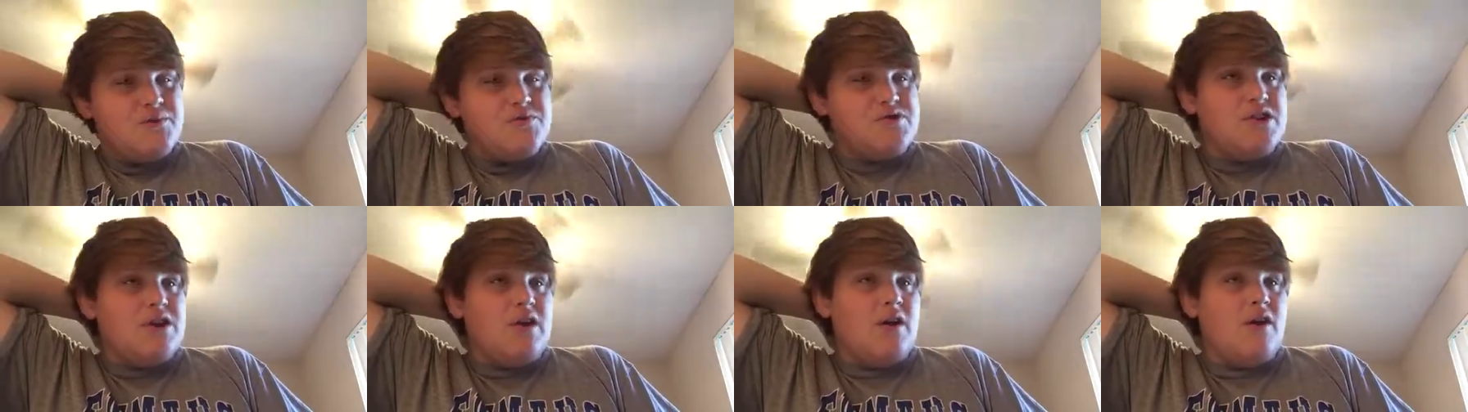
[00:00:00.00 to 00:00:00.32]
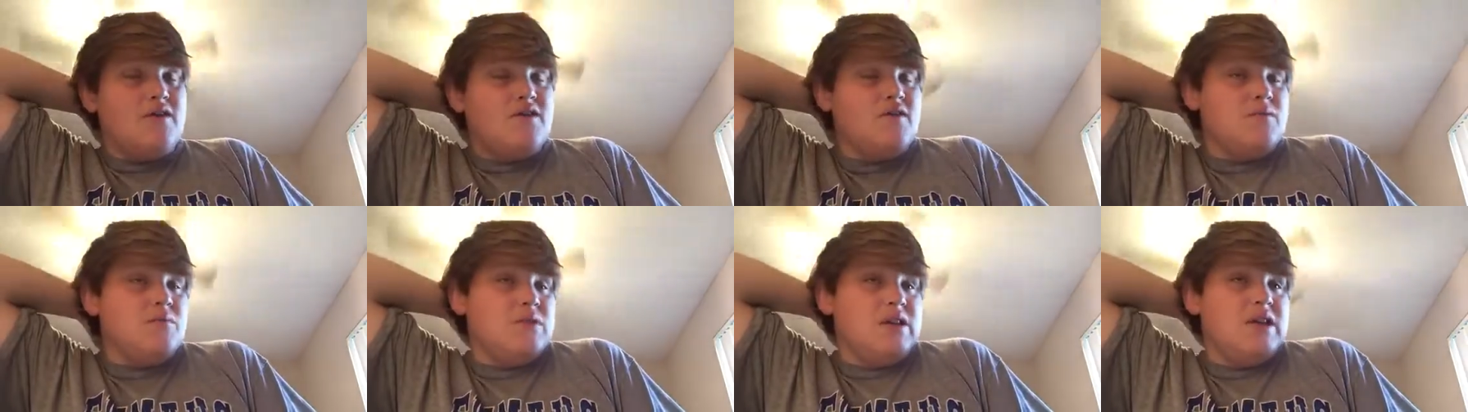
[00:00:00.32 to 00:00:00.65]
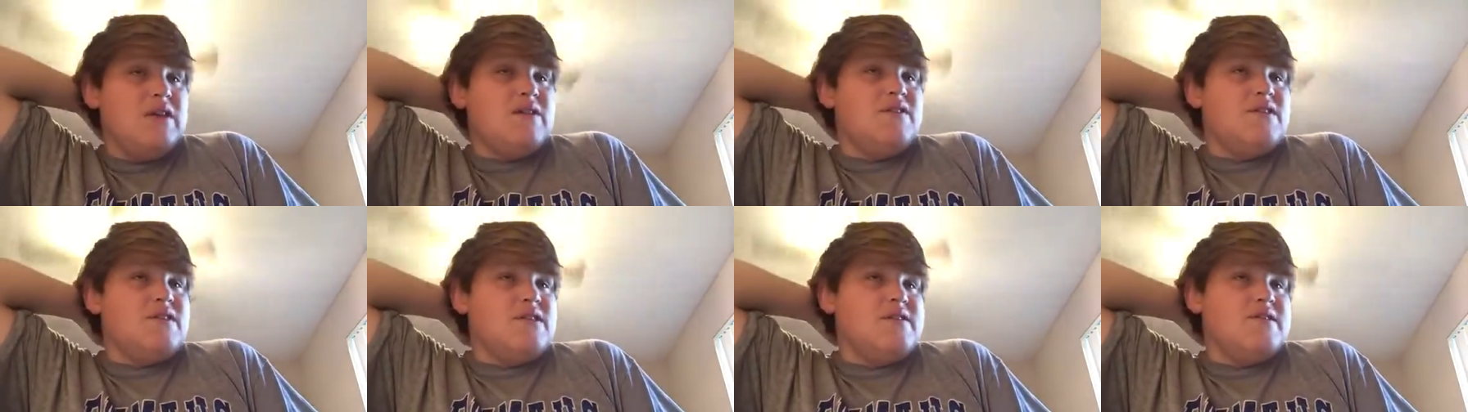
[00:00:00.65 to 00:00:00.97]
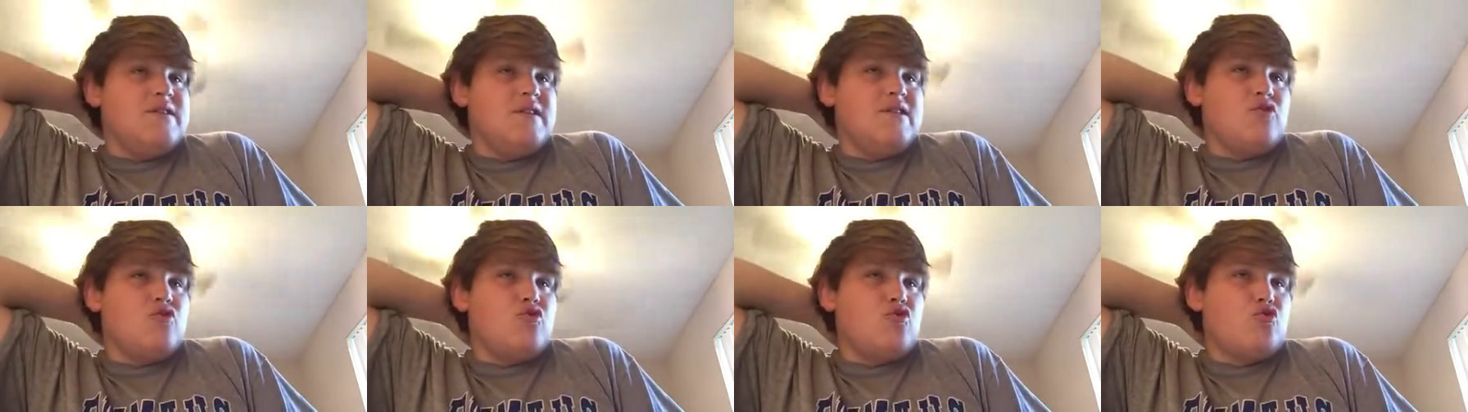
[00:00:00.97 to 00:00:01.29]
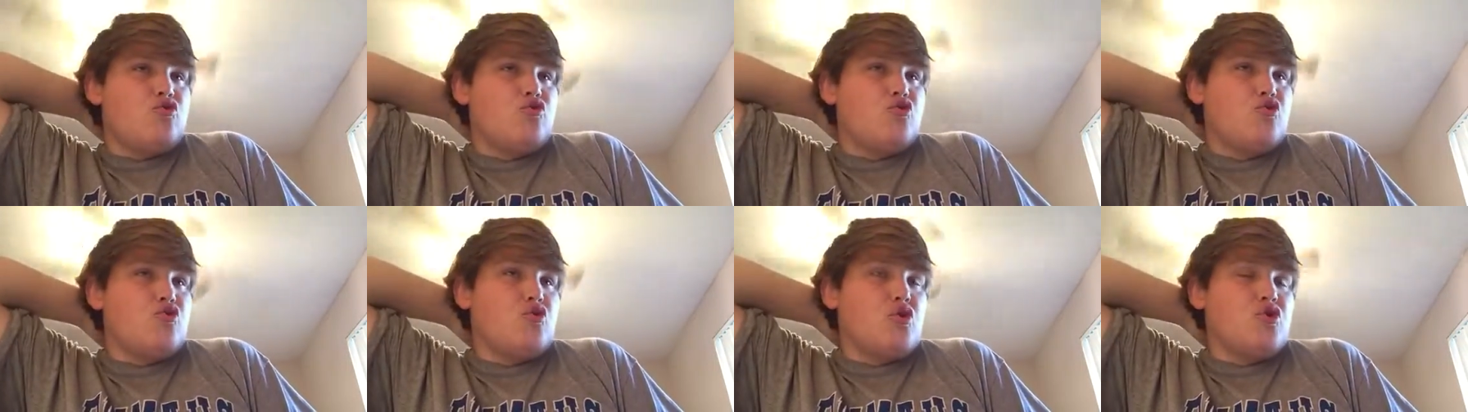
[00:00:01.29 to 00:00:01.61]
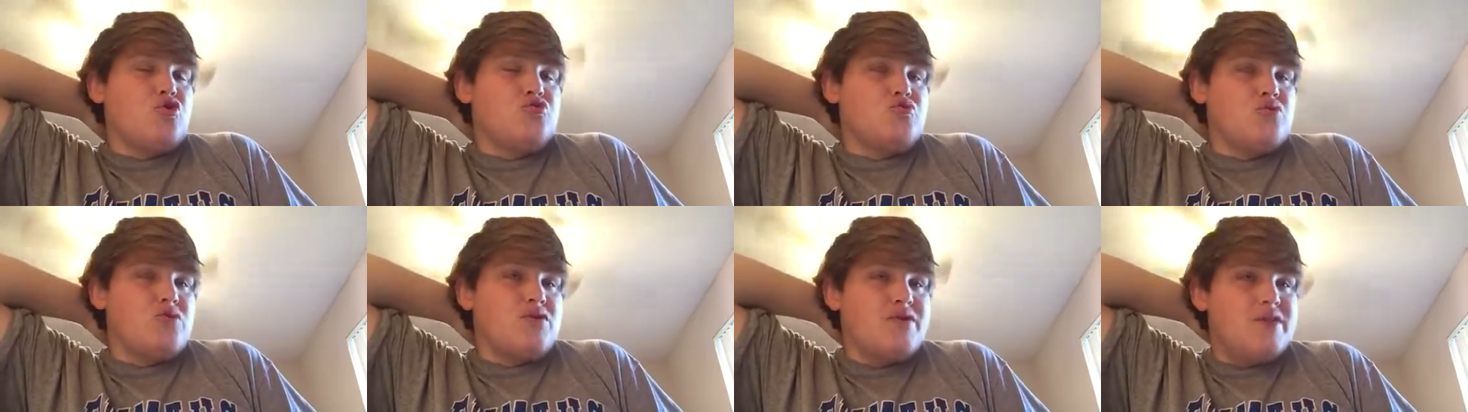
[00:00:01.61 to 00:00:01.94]
which he also believes in is a
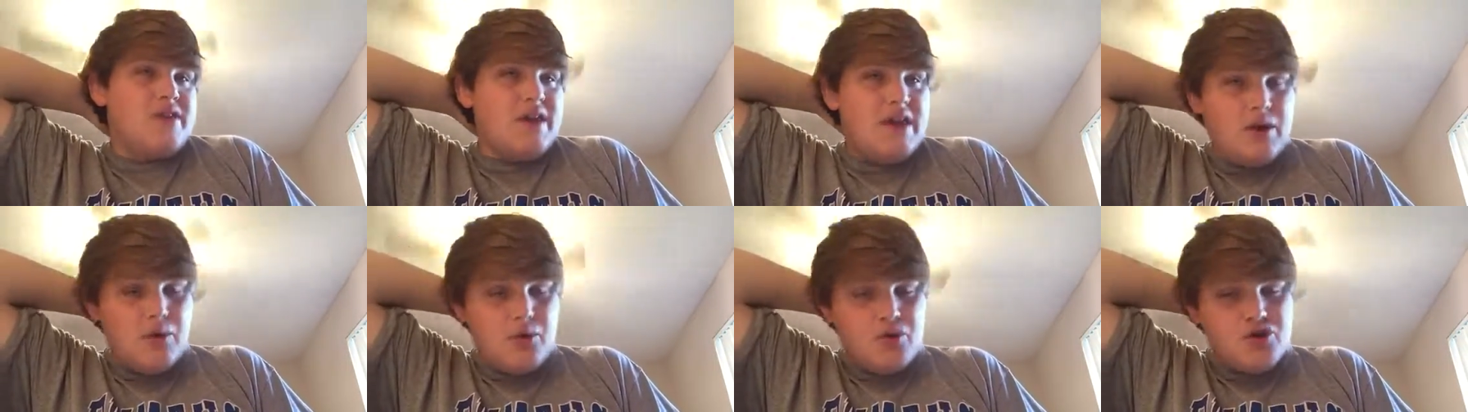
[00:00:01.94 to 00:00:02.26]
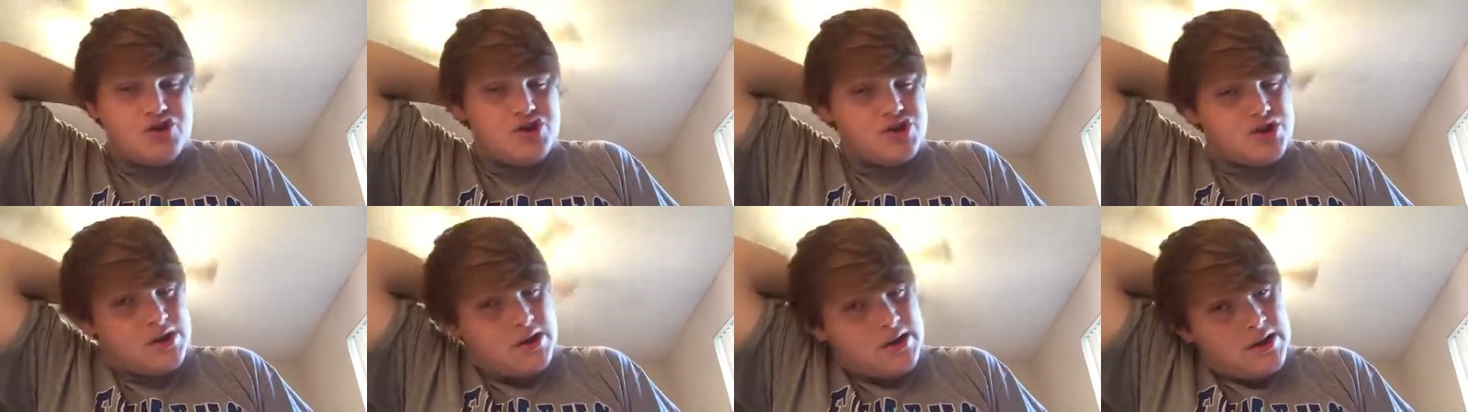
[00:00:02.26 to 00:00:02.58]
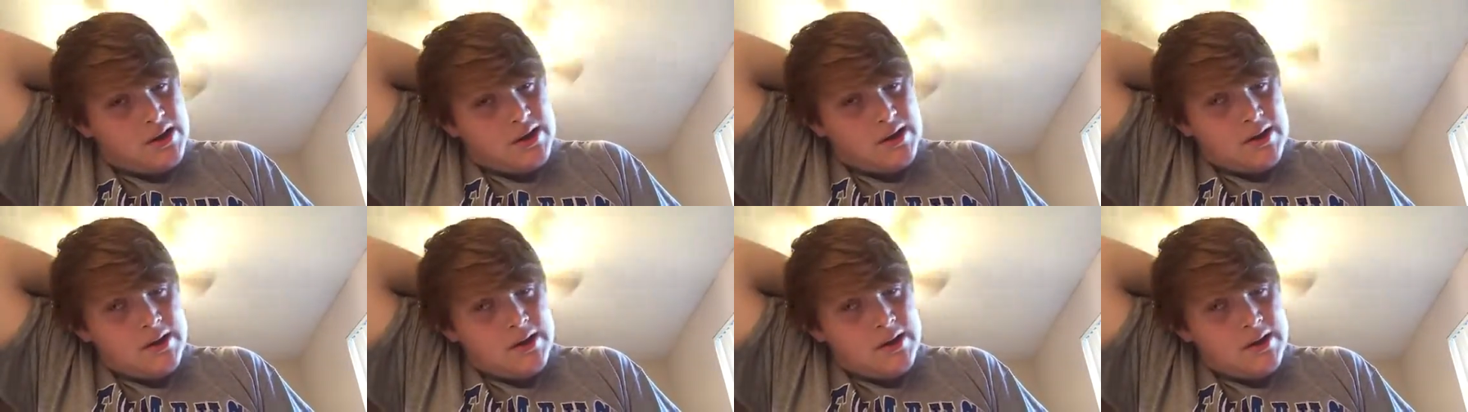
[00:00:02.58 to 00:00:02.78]
structural thing which